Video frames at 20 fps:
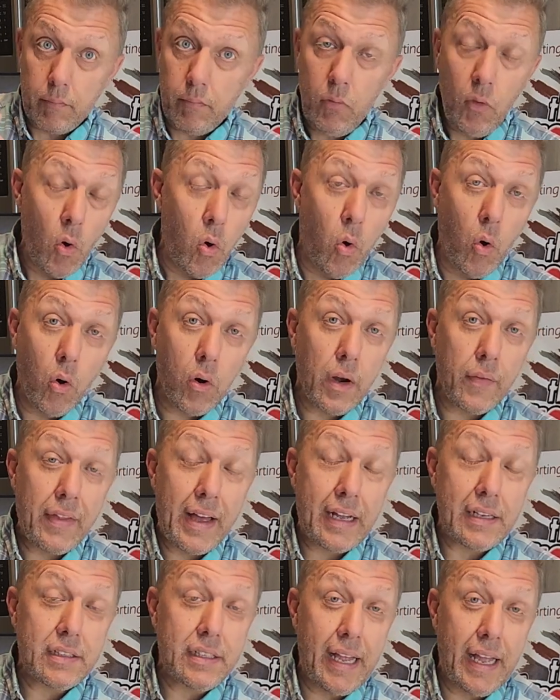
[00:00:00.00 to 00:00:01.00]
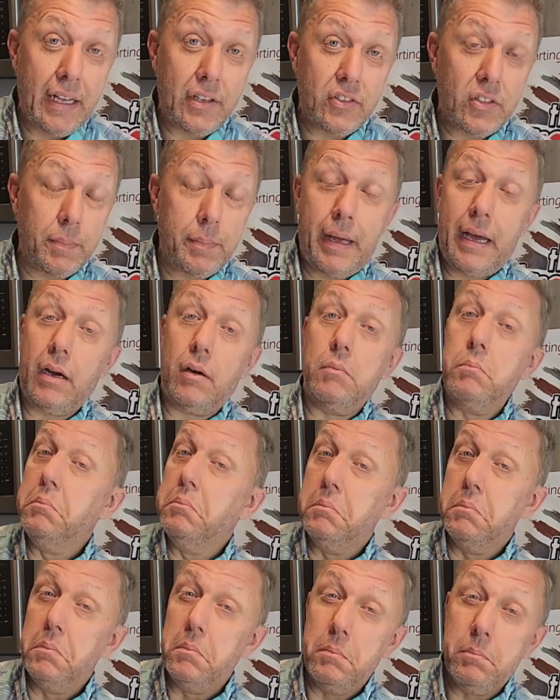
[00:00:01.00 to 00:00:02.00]
All of that takes about
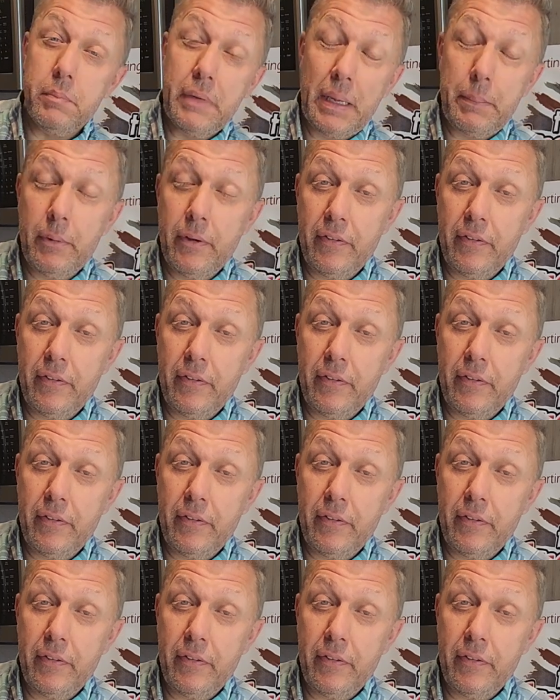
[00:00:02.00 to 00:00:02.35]
maybe